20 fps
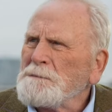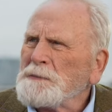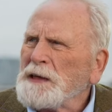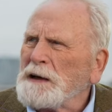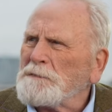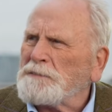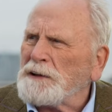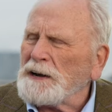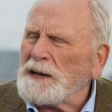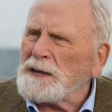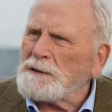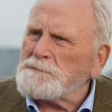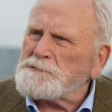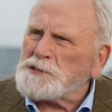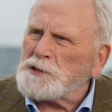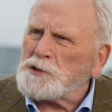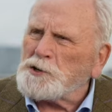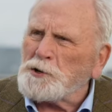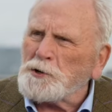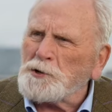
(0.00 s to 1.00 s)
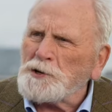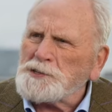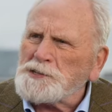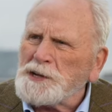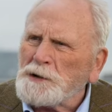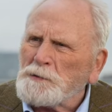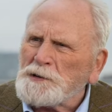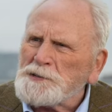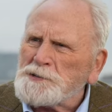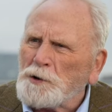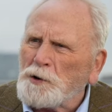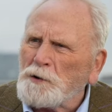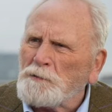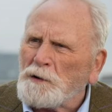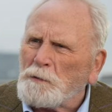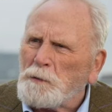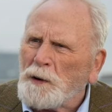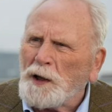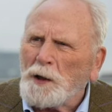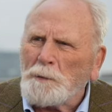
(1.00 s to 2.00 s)
a feeling of security was
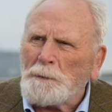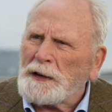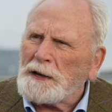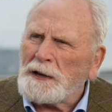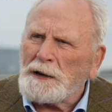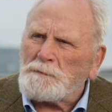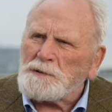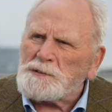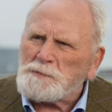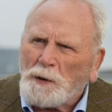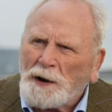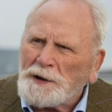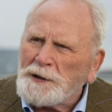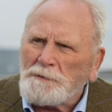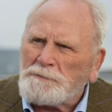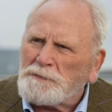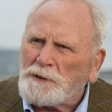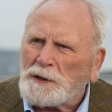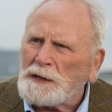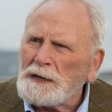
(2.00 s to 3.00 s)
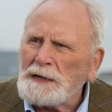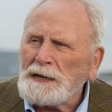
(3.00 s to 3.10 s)
overwhelming. It was wonderful.